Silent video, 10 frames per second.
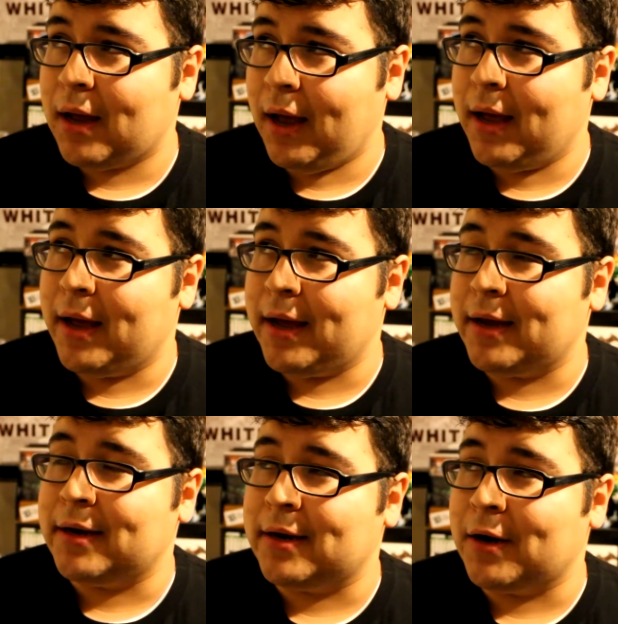
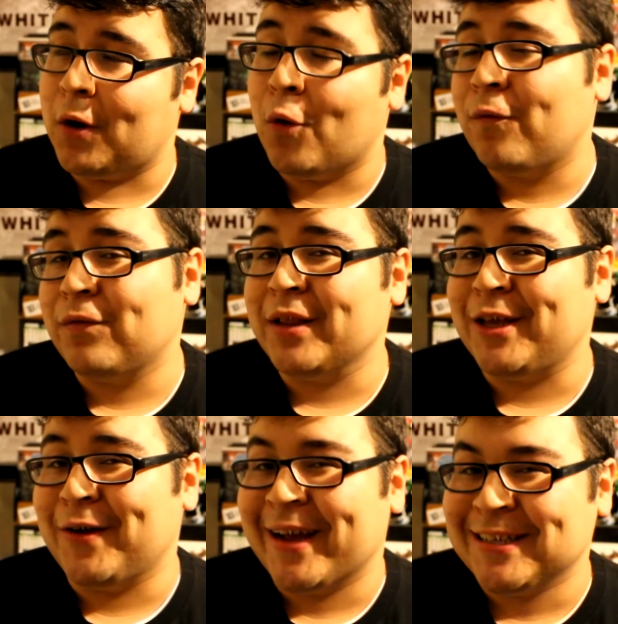And hopefully
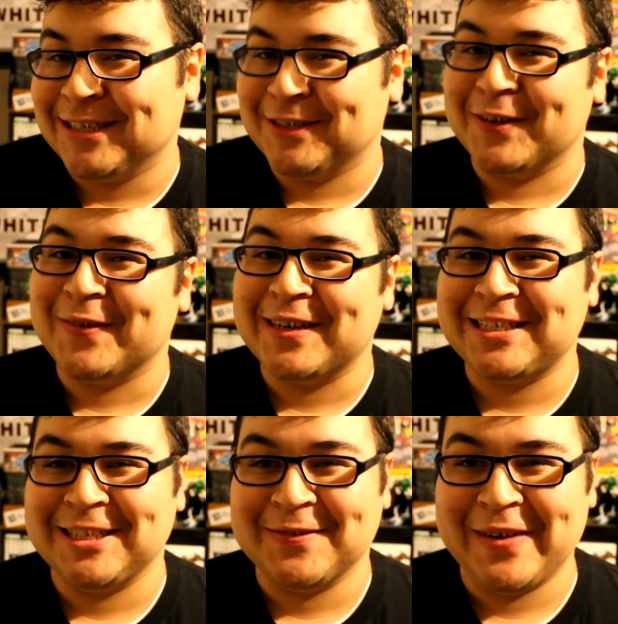you guys enjoy the rest
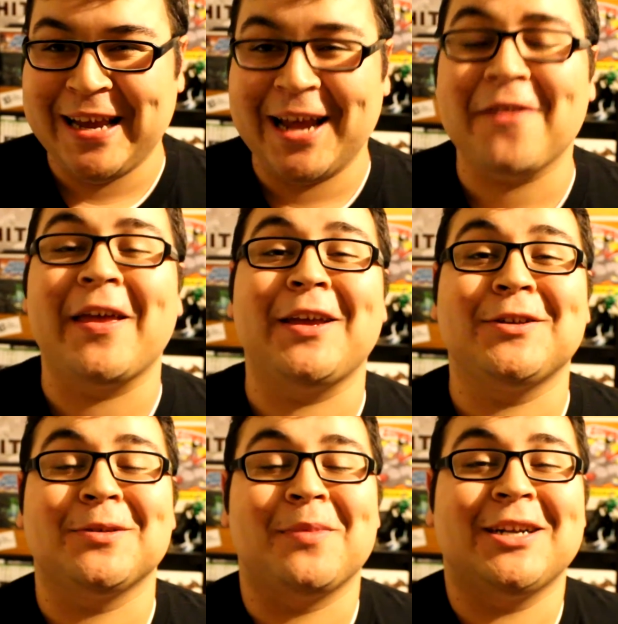of your week. Thank you
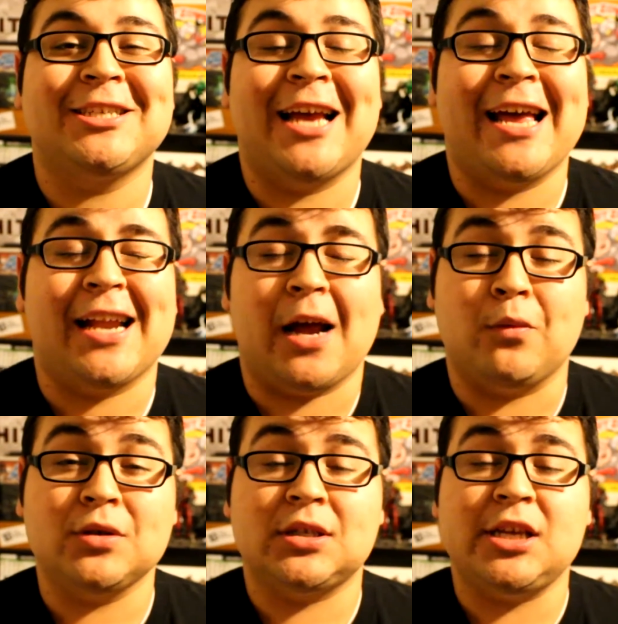so much, and I
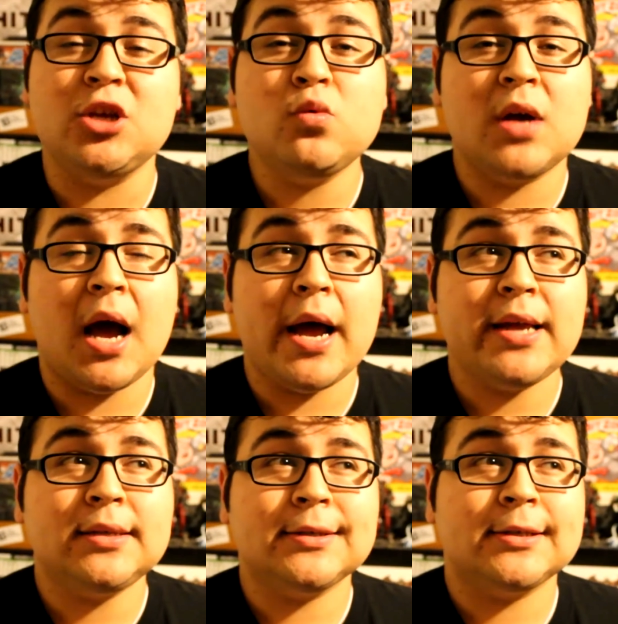will see you
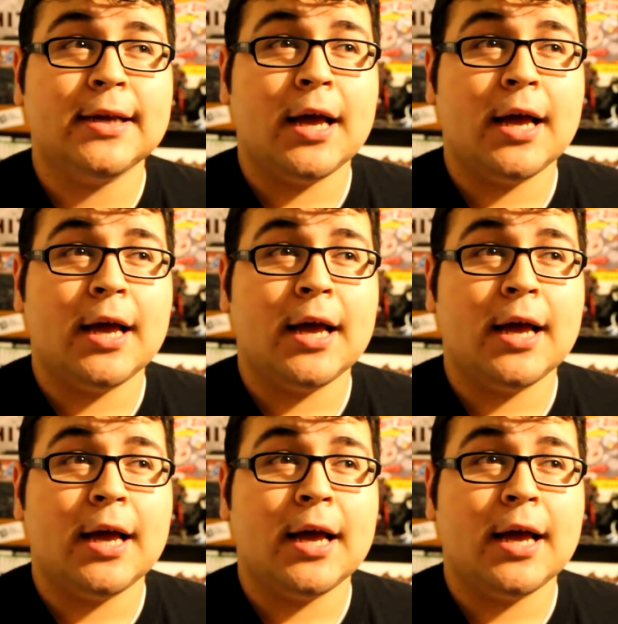guys